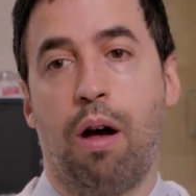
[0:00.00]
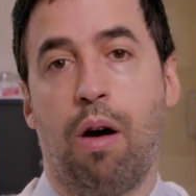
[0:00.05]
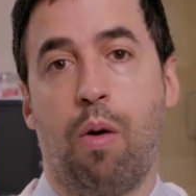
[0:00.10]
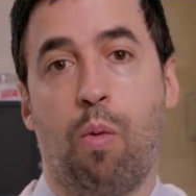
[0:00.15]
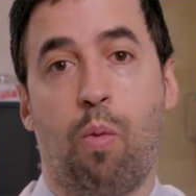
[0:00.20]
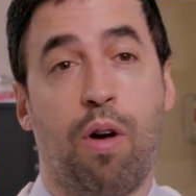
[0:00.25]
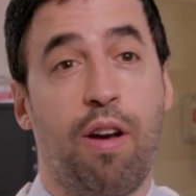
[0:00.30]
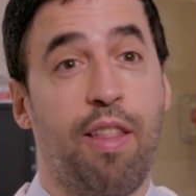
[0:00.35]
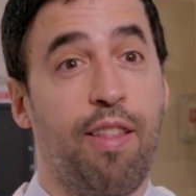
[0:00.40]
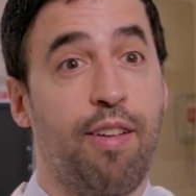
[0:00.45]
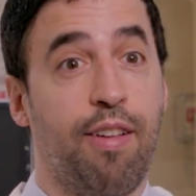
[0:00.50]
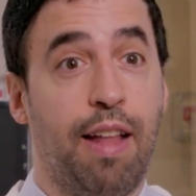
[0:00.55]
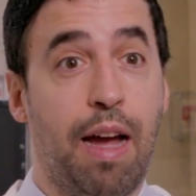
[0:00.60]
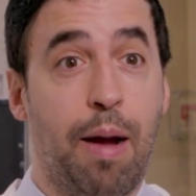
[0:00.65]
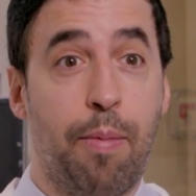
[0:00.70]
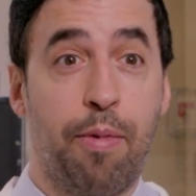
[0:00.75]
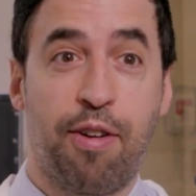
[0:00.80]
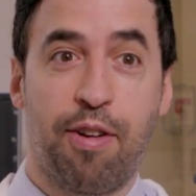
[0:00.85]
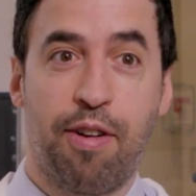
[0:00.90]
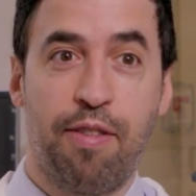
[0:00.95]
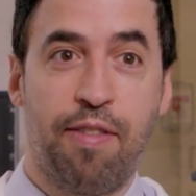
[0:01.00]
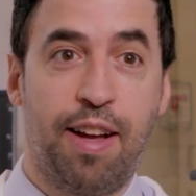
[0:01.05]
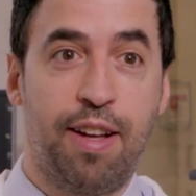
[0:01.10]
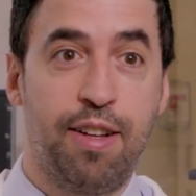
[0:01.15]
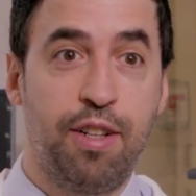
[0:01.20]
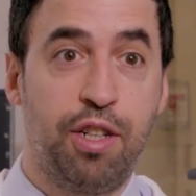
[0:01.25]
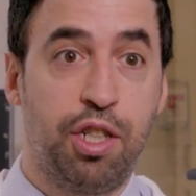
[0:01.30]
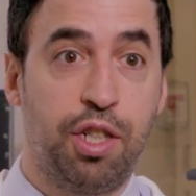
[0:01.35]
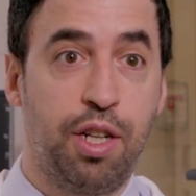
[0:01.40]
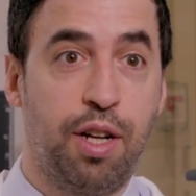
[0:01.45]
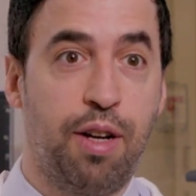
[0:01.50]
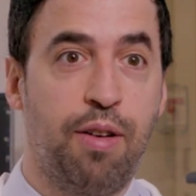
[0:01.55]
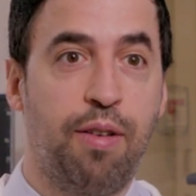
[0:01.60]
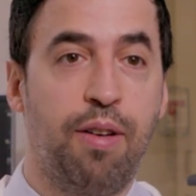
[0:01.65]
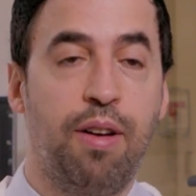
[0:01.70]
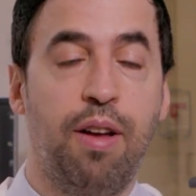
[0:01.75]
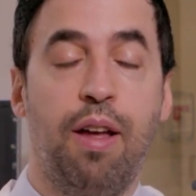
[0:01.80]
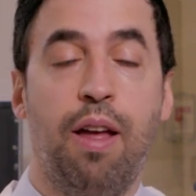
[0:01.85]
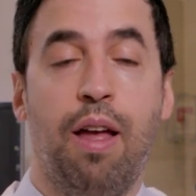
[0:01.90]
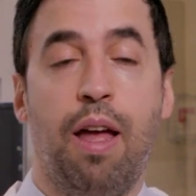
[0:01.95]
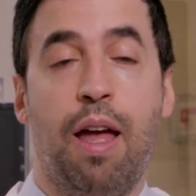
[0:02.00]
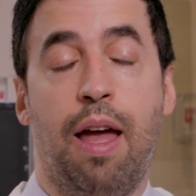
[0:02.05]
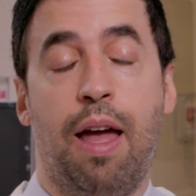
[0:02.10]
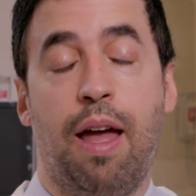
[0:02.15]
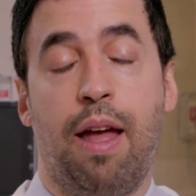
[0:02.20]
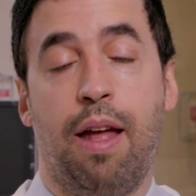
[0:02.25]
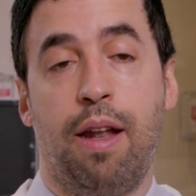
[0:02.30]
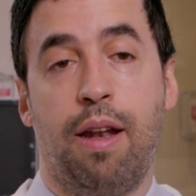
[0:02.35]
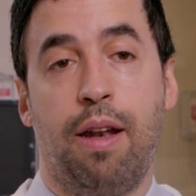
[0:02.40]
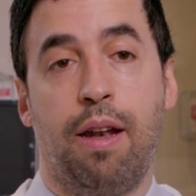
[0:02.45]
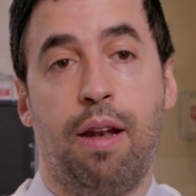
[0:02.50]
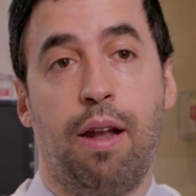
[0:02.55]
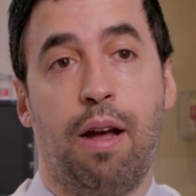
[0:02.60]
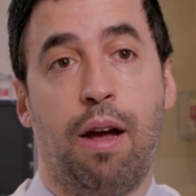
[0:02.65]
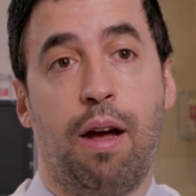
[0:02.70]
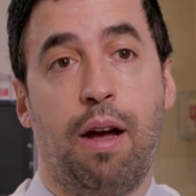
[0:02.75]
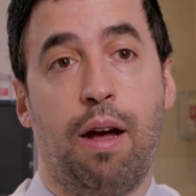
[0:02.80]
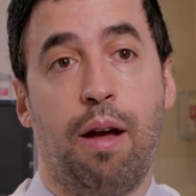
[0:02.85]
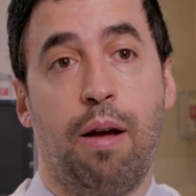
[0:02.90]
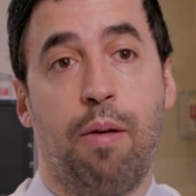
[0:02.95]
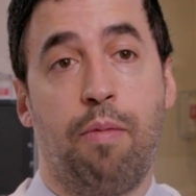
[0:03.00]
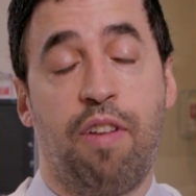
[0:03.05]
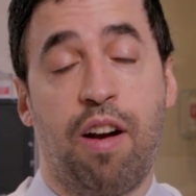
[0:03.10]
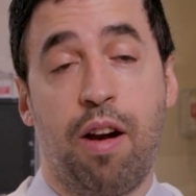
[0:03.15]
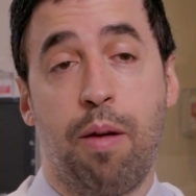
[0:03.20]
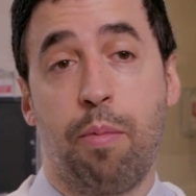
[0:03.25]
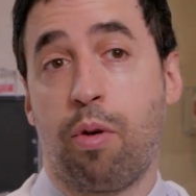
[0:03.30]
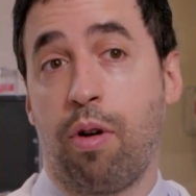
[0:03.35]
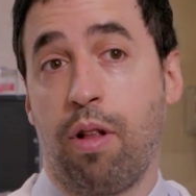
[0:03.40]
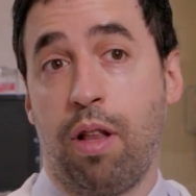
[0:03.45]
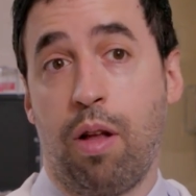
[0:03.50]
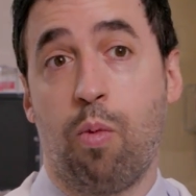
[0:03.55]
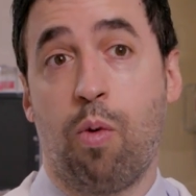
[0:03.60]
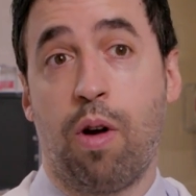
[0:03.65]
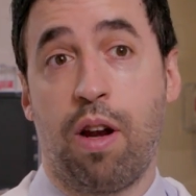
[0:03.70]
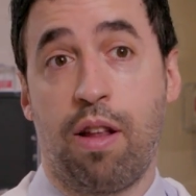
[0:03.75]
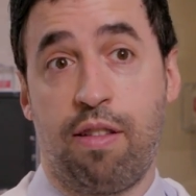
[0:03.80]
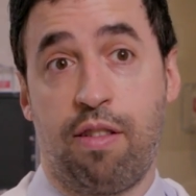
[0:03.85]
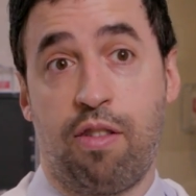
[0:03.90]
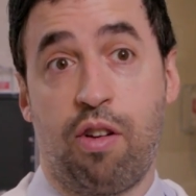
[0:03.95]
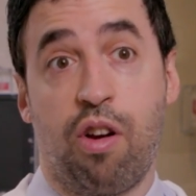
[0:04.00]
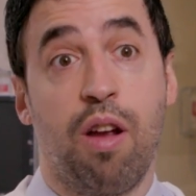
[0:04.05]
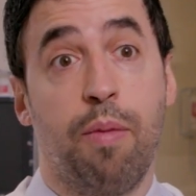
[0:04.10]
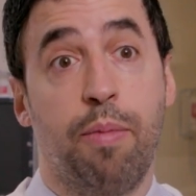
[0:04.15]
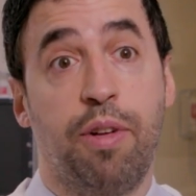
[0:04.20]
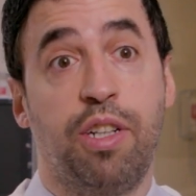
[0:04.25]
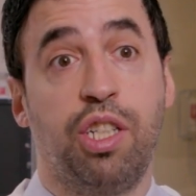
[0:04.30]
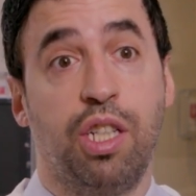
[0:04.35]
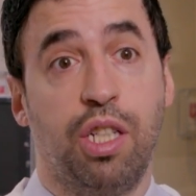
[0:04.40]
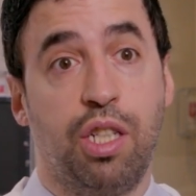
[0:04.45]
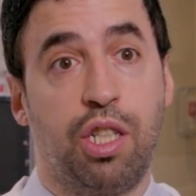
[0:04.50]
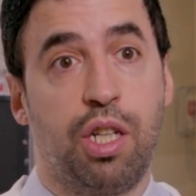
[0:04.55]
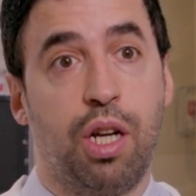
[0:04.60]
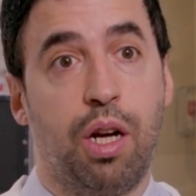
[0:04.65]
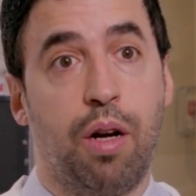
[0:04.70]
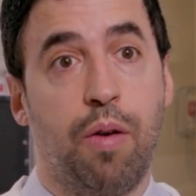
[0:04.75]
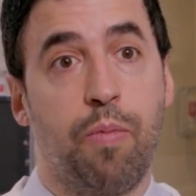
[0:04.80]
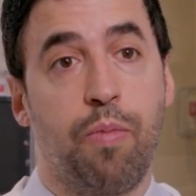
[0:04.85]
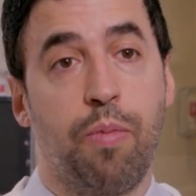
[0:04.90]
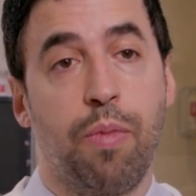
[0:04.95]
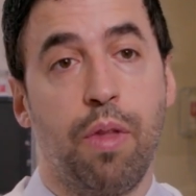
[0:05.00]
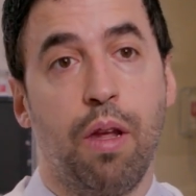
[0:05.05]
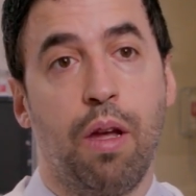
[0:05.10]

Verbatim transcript: what do their laboratory values show, and very importantly, what does their imaging show?